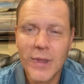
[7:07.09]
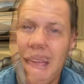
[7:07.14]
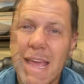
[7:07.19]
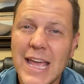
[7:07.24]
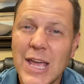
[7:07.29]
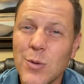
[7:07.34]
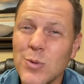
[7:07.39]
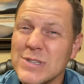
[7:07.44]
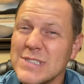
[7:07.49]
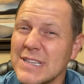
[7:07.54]
It
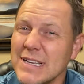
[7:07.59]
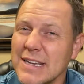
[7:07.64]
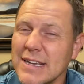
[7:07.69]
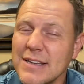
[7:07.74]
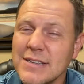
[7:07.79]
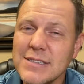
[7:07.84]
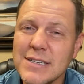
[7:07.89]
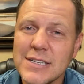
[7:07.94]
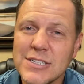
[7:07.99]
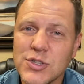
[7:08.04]
was the
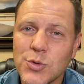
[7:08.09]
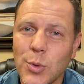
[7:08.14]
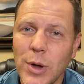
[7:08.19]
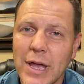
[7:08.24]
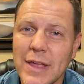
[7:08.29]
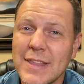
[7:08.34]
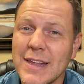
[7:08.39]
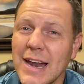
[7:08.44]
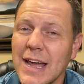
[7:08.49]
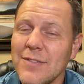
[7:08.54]
easiest way
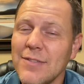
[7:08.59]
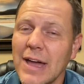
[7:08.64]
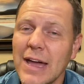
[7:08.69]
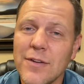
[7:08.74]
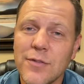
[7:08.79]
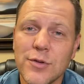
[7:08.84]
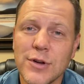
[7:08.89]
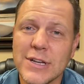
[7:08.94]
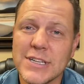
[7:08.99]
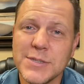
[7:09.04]
that I've
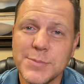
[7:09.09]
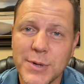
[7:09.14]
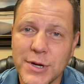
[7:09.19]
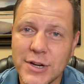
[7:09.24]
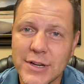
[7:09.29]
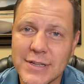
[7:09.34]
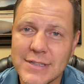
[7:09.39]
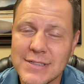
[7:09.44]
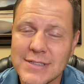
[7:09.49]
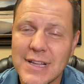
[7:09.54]
ever
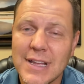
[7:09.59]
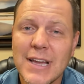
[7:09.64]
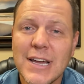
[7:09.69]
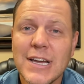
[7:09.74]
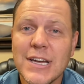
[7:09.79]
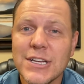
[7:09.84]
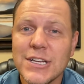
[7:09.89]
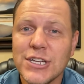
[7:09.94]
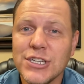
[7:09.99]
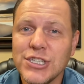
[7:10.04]
experienced
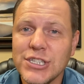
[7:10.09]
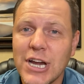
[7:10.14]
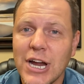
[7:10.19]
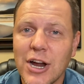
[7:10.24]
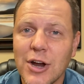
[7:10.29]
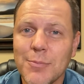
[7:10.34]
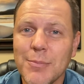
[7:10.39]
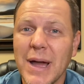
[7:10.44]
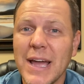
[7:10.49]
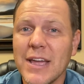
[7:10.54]
to share
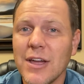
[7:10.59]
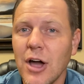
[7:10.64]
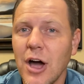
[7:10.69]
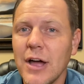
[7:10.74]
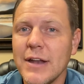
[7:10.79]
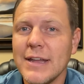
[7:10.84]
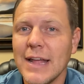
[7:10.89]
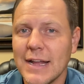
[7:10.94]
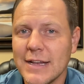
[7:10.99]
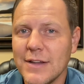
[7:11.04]
my
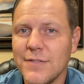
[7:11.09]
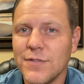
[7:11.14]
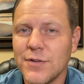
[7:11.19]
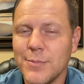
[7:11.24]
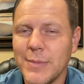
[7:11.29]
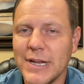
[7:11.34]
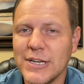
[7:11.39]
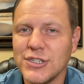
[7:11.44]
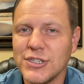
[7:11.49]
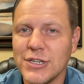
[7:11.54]
contact
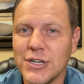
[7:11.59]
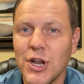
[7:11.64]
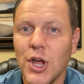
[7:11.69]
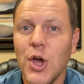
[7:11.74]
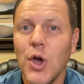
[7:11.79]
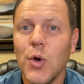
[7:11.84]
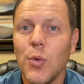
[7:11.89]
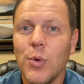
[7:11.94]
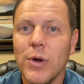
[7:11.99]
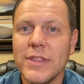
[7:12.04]
information
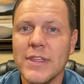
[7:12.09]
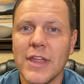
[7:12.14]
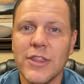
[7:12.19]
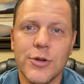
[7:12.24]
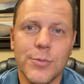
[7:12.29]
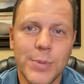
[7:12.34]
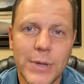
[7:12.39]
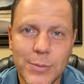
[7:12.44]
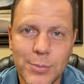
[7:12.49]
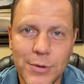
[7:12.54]
with other
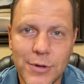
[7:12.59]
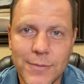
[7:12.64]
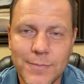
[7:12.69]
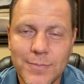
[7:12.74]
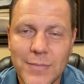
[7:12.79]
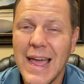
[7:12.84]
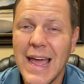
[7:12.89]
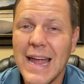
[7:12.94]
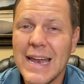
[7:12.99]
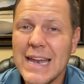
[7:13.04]
people.
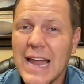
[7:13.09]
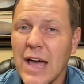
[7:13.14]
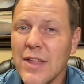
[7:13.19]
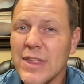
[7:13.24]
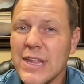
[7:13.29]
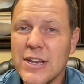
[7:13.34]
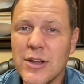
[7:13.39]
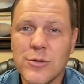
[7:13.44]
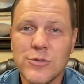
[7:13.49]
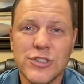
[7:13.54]
Now they
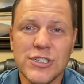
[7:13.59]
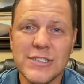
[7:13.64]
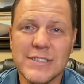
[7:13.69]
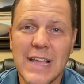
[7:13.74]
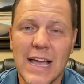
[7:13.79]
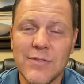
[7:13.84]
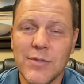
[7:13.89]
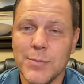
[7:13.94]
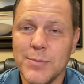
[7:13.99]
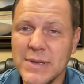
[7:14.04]
don't just
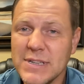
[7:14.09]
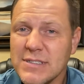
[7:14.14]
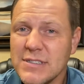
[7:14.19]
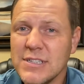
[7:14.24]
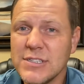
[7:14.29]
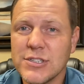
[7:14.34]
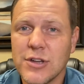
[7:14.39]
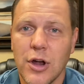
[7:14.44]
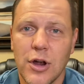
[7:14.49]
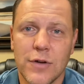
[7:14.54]
have a business
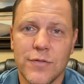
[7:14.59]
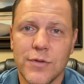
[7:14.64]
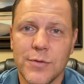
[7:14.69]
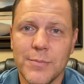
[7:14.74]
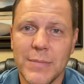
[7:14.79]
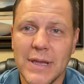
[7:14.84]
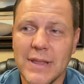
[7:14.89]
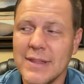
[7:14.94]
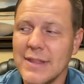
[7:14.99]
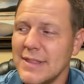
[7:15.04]
card from
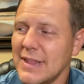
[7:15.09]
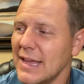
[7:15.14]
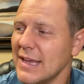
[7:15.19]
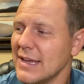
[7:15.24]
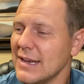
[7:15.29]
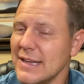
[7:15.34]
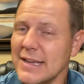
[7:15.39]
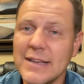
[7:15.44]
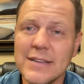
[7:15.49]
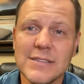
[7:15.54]
me that they could
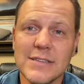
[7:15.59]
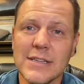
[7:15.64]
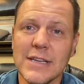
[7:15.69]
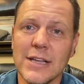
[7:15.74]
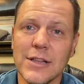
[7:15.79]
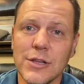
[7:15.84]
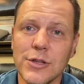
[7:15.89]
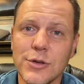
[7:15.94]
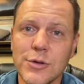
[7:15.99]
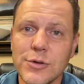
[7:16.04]
easily
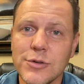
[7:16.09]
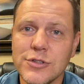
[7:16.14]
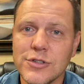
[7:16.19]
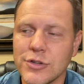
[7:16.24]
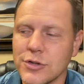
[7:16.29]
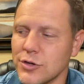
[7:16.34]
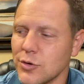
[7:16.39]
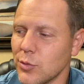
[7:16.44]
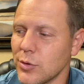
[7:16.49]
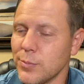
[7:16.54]
lose
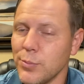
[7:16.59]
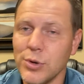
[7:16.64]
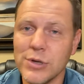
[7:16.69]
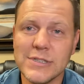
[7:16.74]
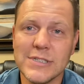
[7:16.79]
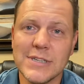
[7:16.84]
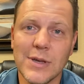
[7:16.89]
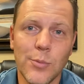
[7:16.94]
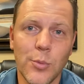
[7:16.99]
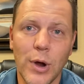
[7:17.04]
or put
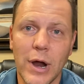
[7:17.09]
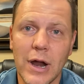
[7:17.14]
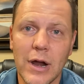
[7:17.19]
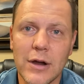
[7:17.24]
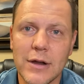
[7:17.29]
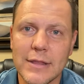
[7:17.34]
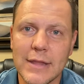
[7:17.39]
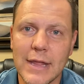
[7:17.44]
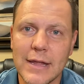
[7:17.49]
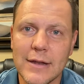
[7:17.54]
somewhere
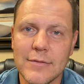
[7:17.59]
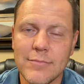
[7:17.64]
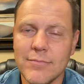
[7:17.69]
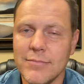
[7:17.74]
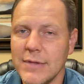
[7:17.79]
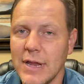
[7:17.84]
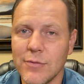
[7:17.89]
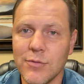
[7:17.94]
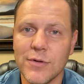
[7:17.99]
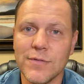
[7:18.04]
and then
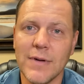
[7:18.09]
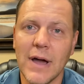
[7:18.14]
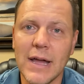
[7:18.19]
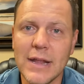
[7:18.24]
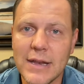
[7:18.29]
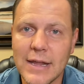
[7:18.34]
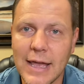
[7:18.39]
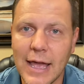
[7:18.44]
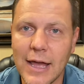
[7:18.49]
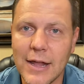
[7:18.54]
never find
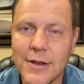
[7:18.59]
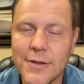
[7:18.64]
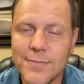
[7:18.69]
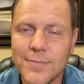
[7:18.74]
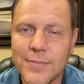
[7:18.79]
again.